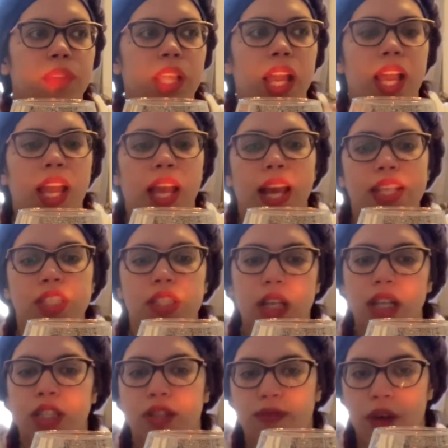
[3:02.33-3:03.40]

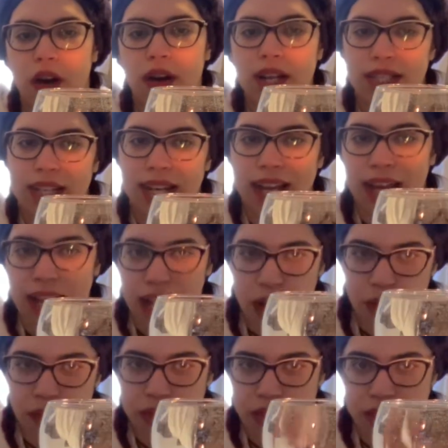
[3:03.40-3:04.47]
As far as like
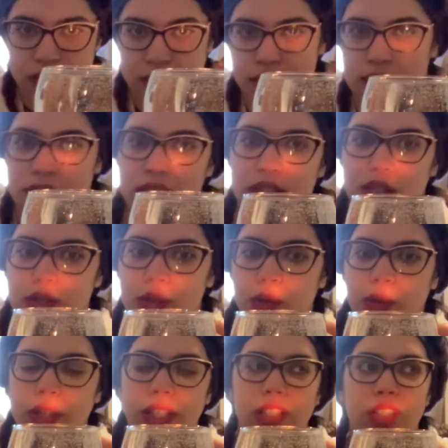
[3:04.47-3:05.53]
how this is
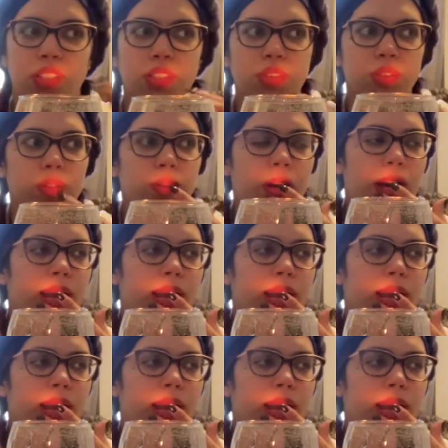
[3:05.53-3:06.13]
going to